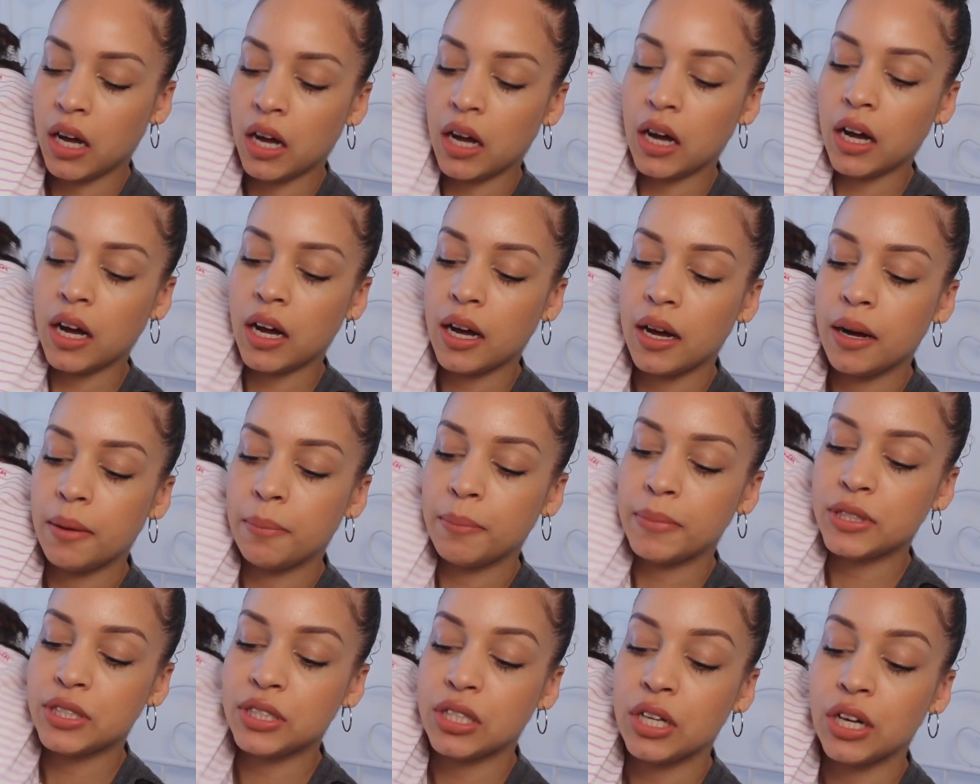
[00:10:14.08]

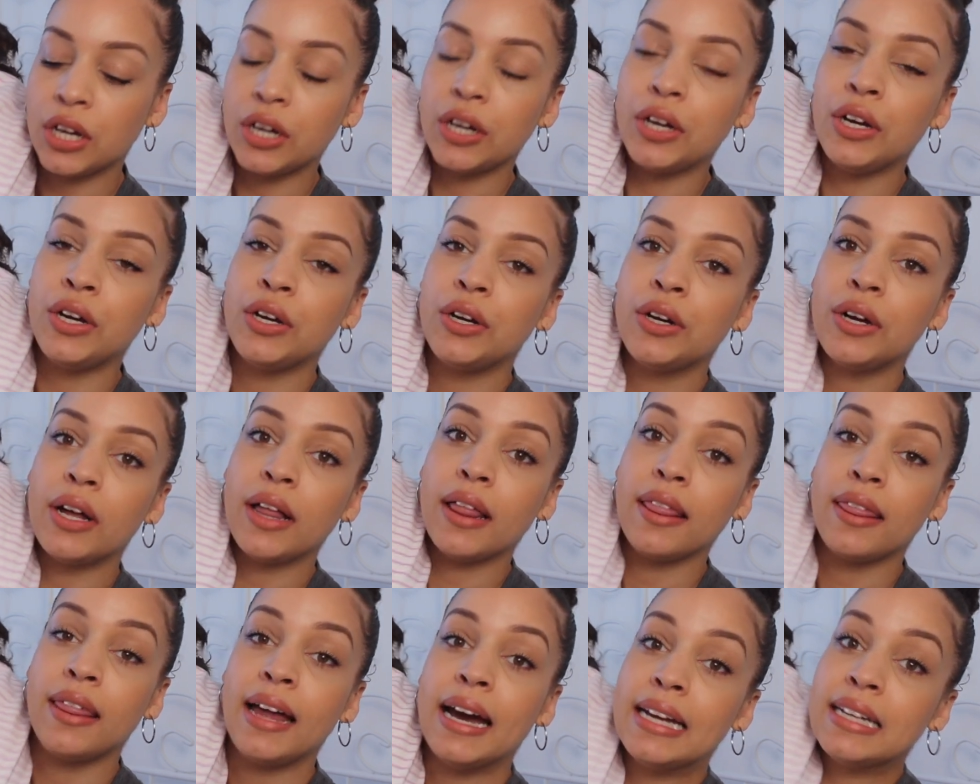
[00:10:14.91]

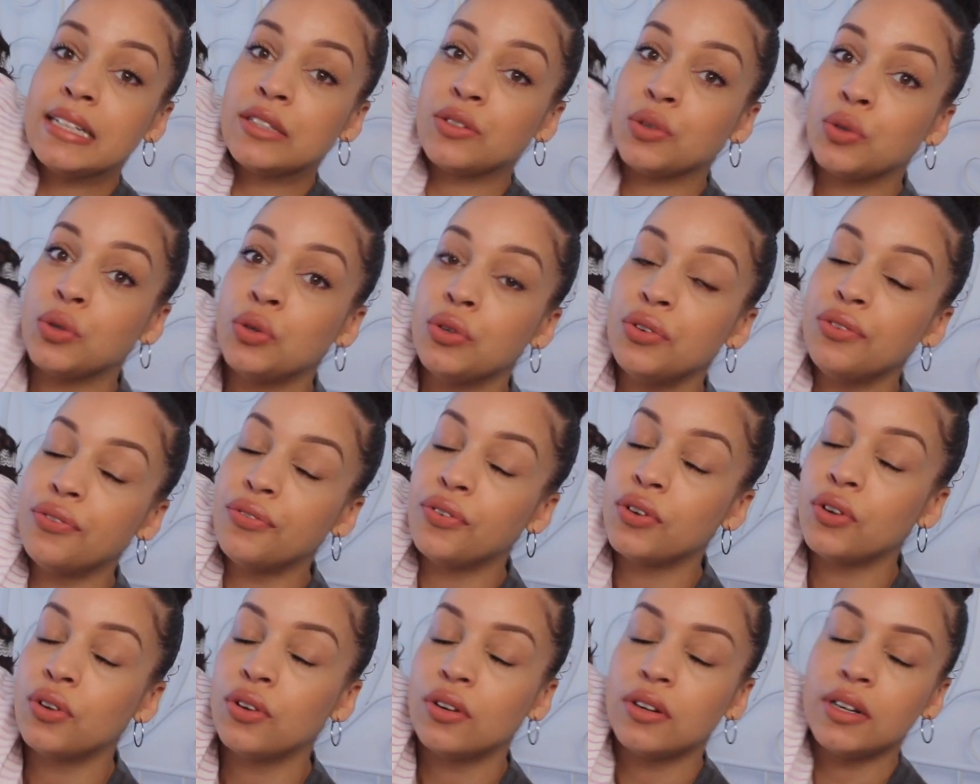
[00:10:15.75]
So that is all
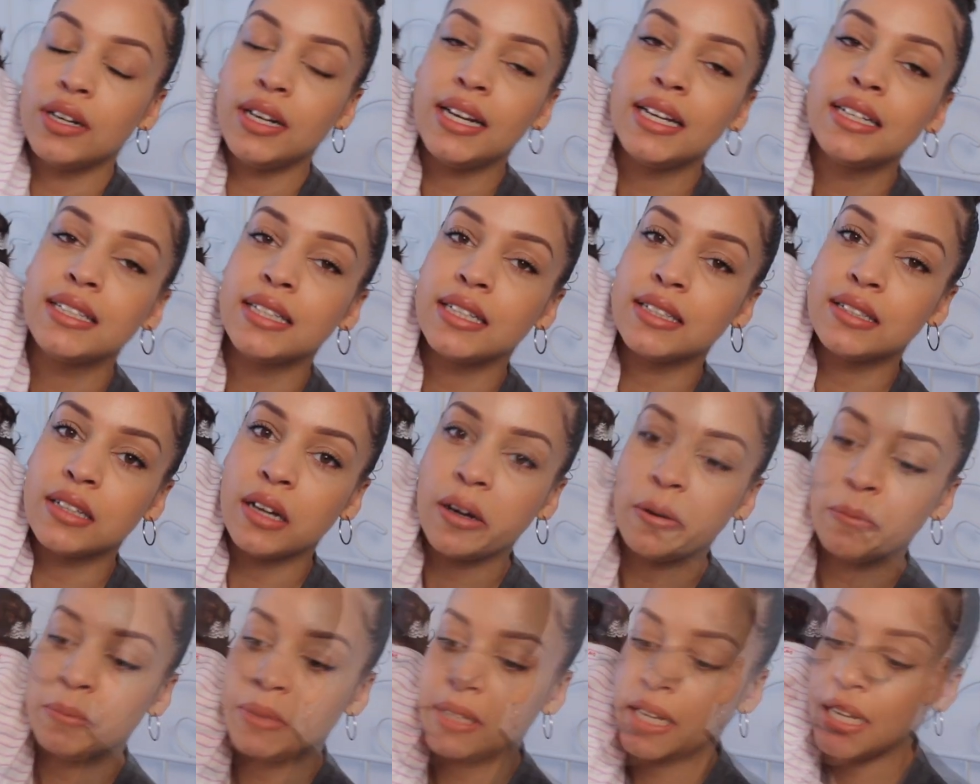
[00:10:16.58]
for Alyssa's
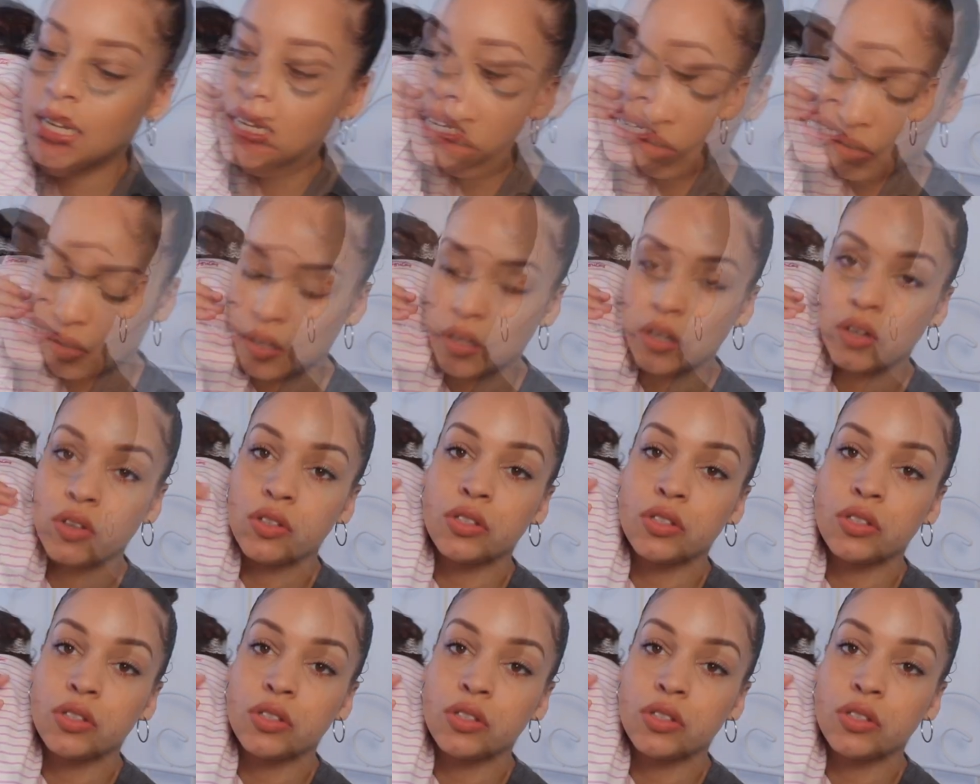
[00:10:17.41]
update.